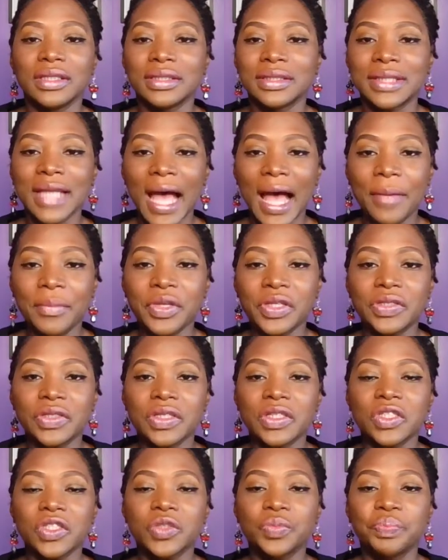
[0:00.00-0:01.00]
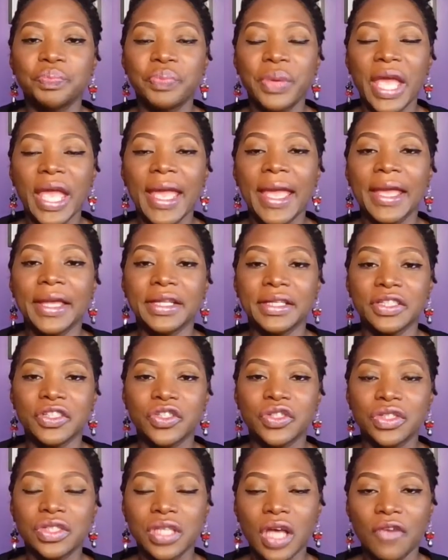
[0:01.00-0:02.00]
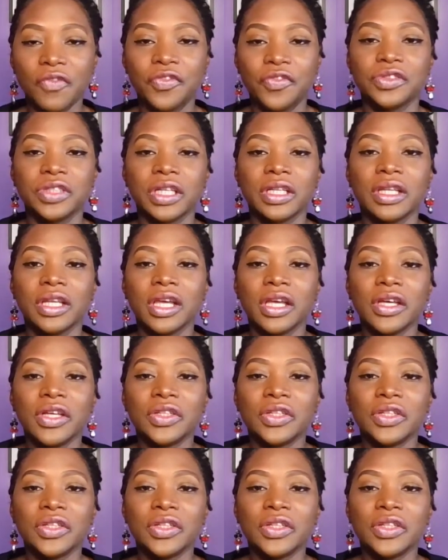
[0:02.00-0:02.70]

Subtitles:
damages, pain, suffering.